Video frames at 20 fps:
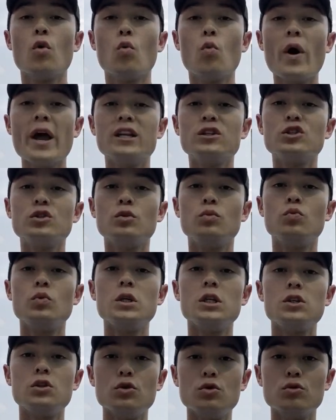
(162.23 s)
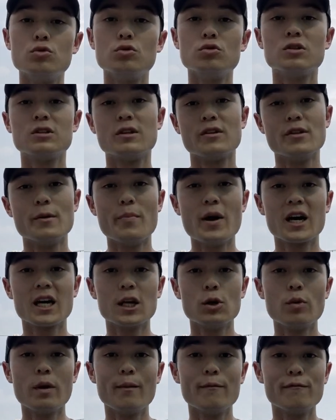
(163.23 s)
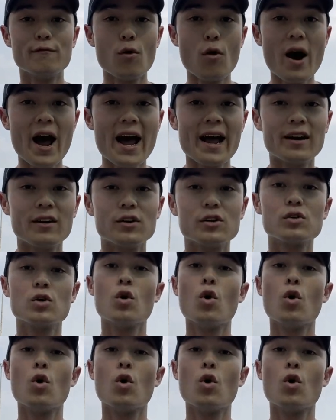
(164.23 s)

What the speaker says: when should we use the Buggy Whip forehand?